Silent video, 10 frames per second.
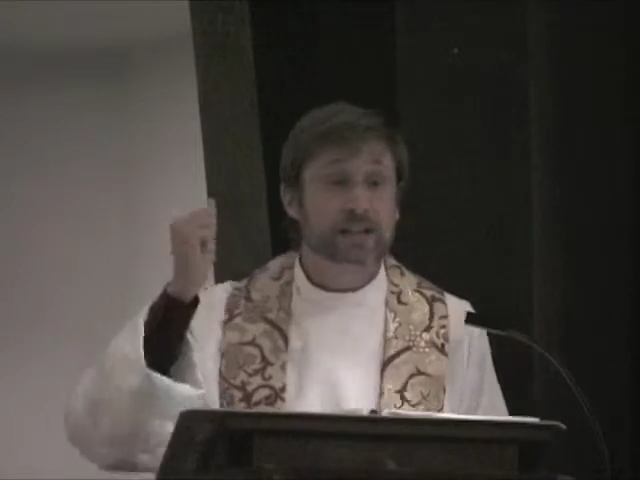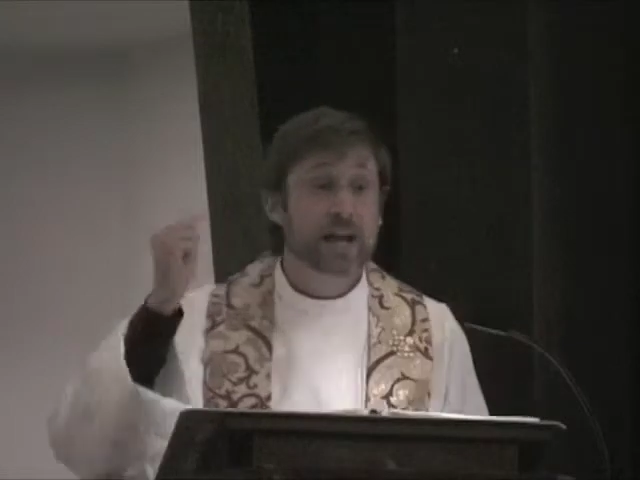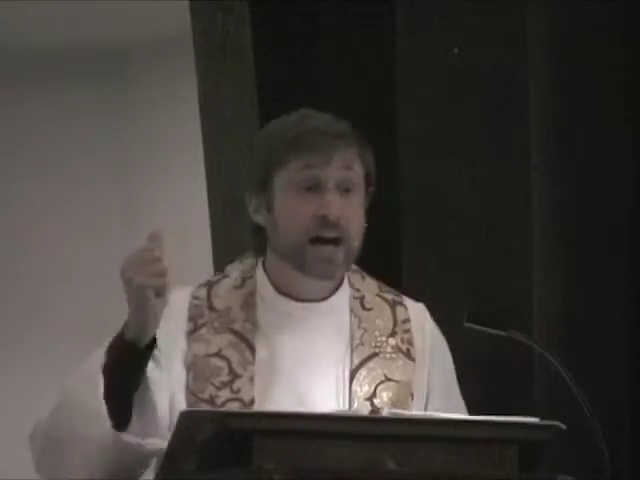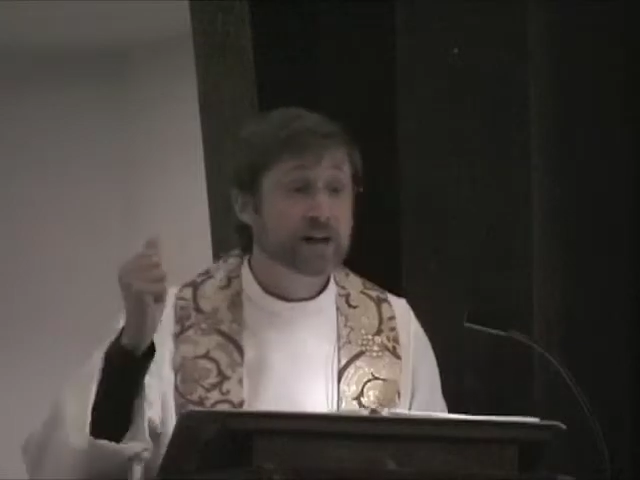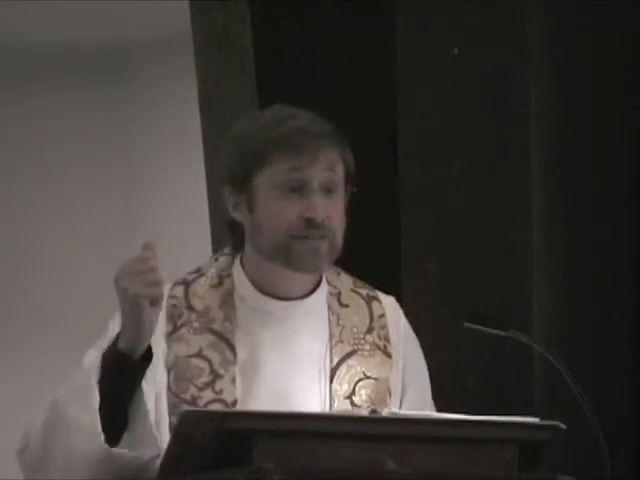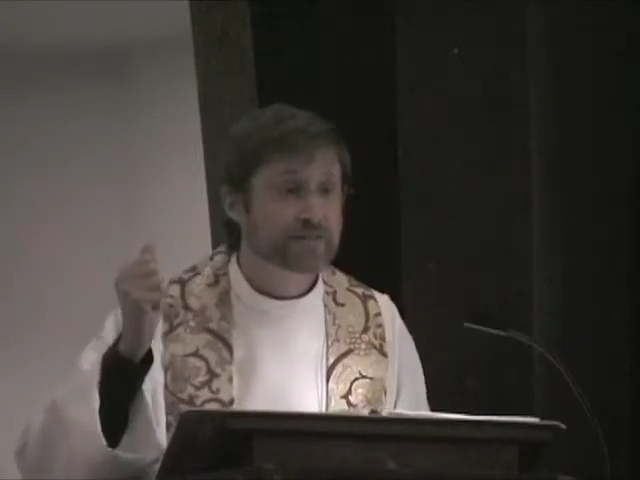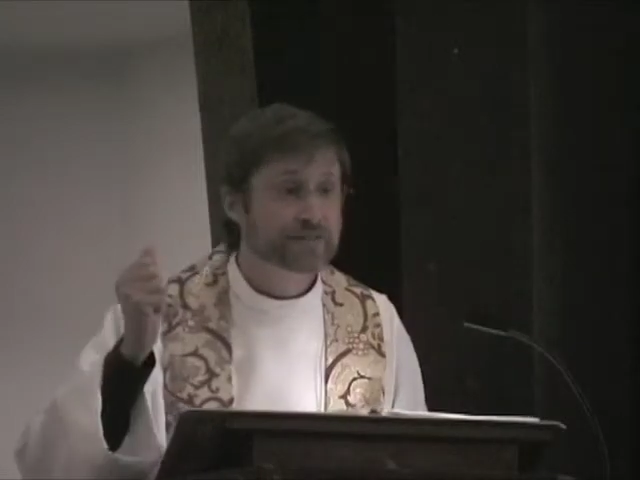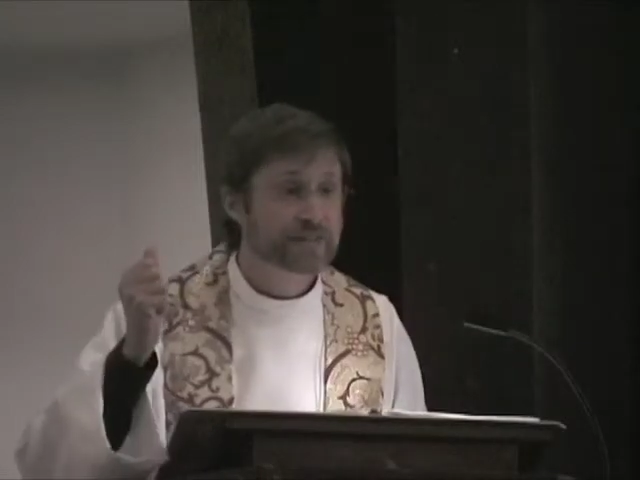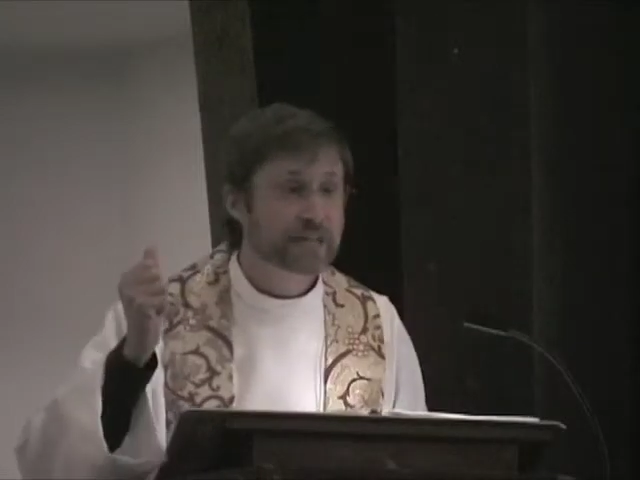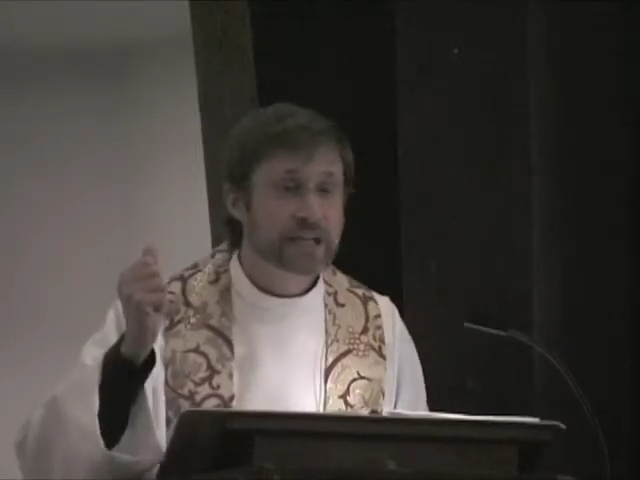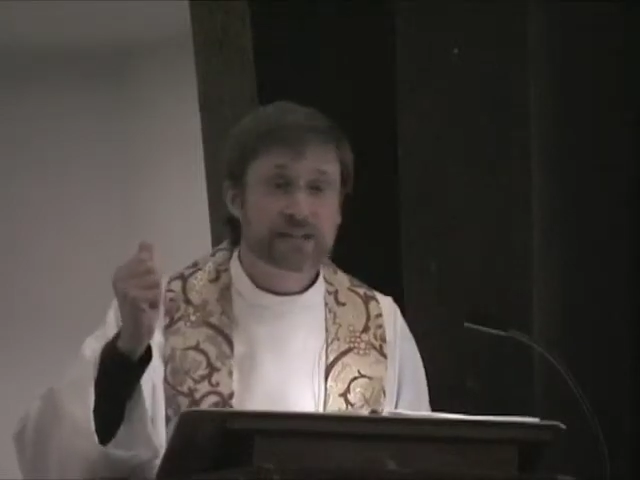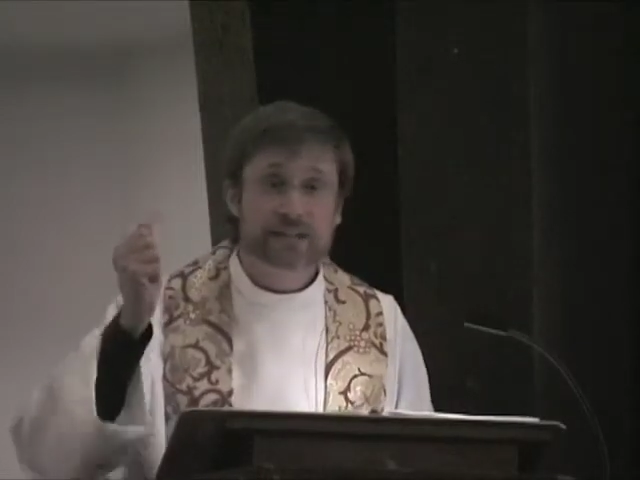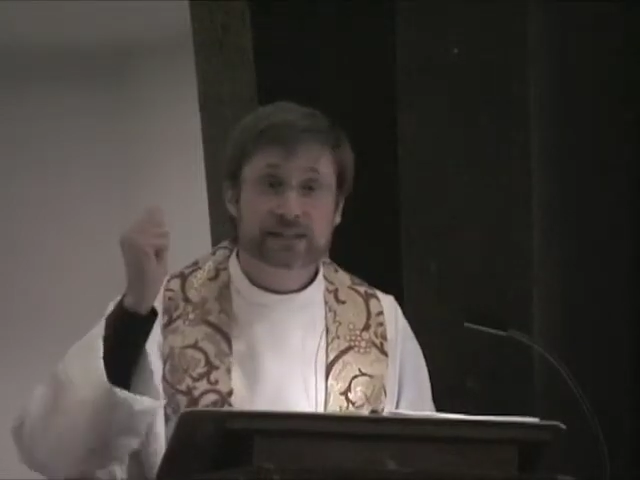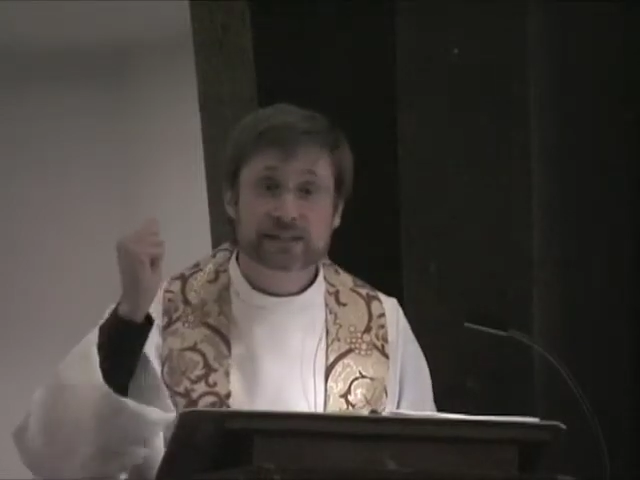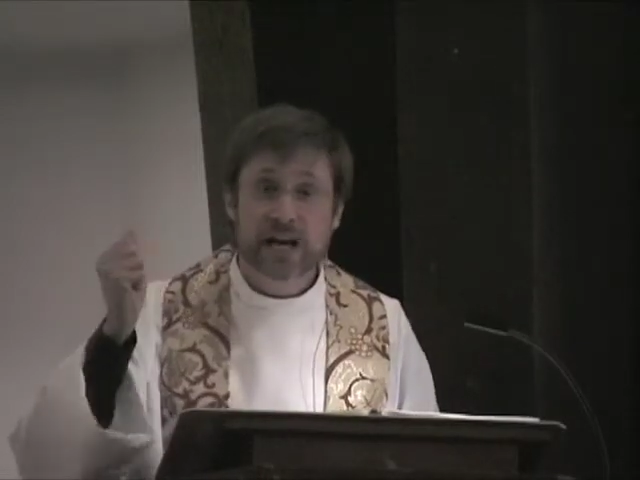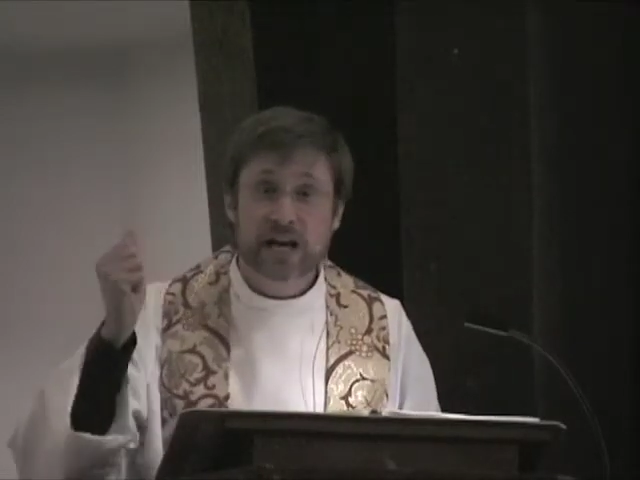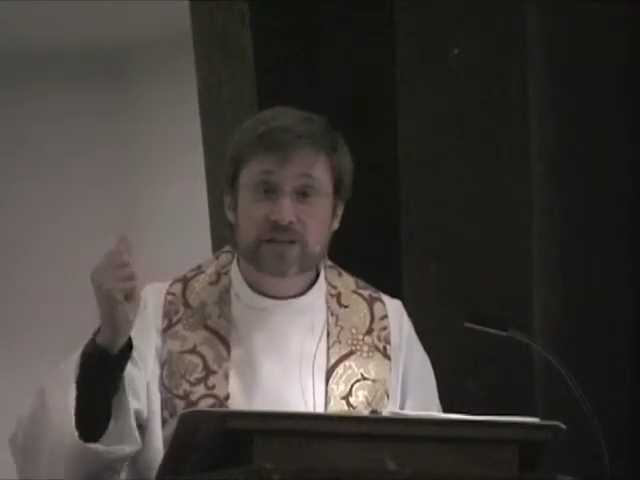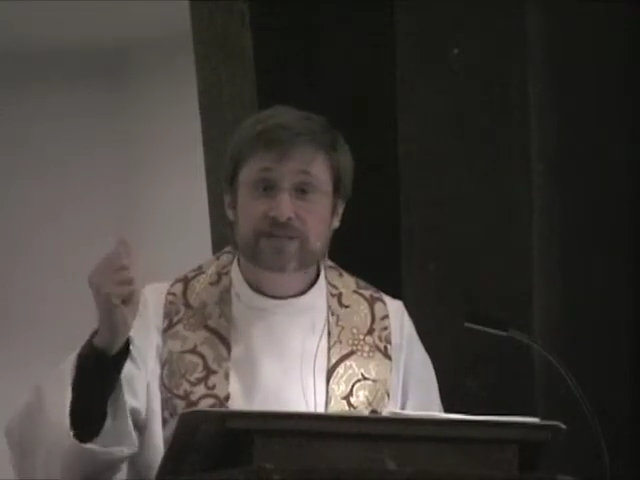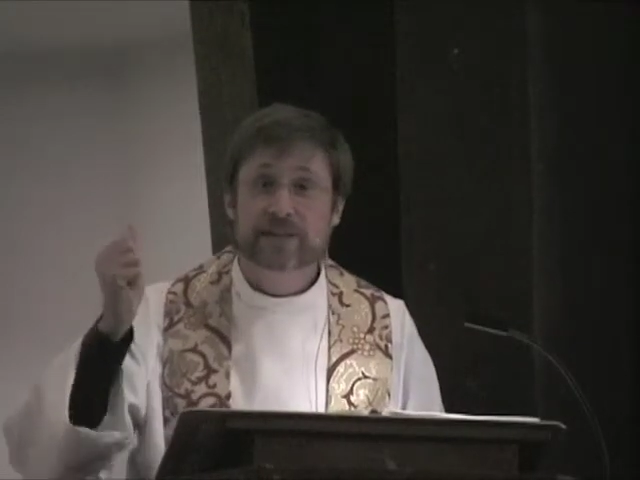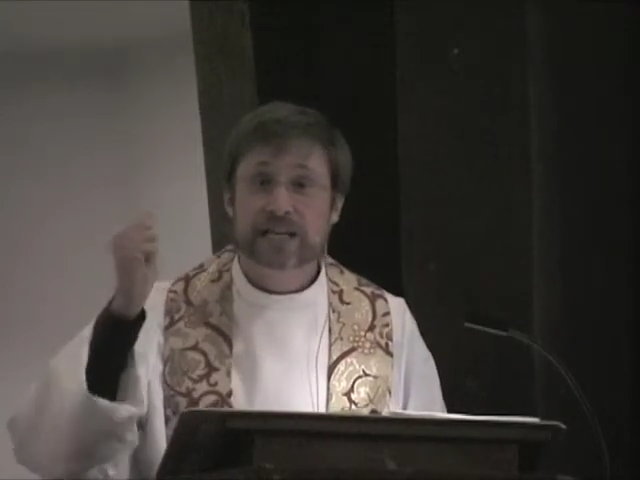Love.
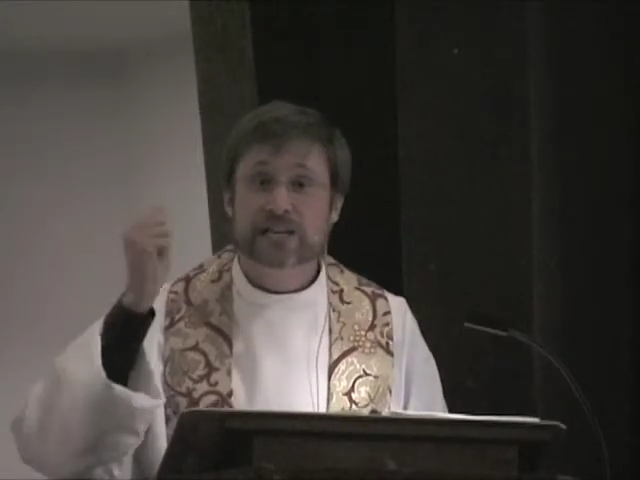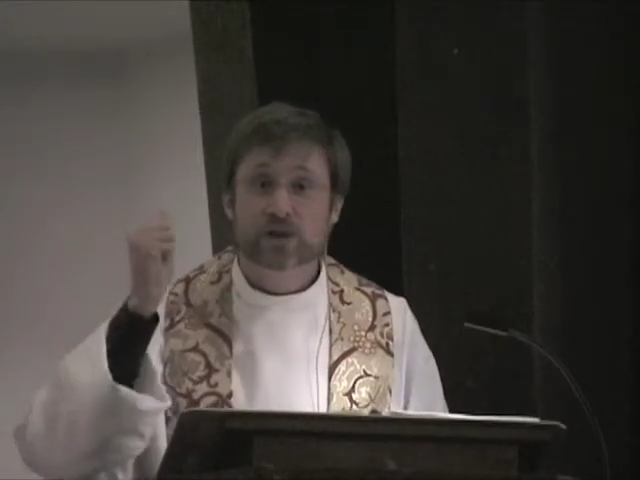Love